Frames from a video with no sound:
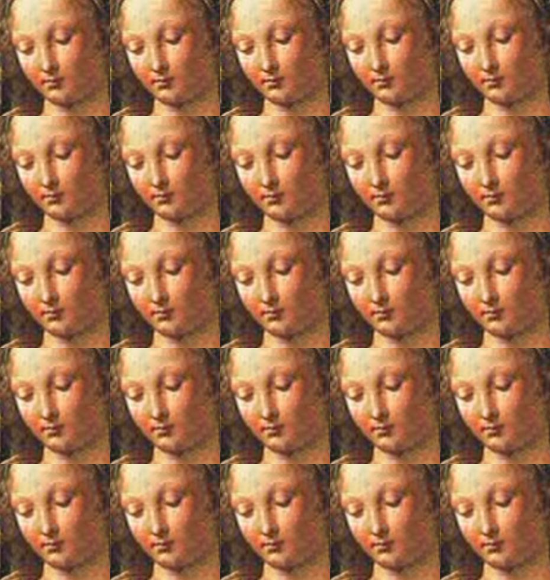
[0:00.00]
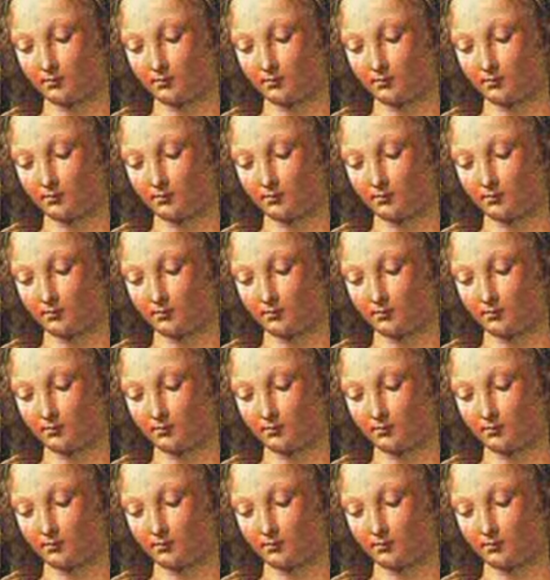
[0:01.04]

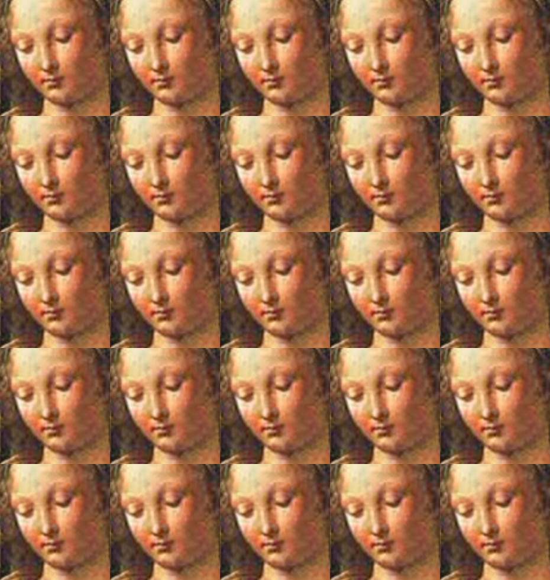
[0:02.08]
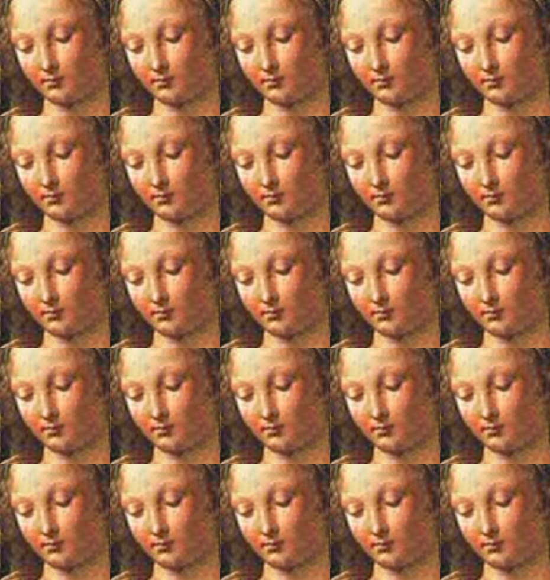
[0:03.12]
(no lip movement)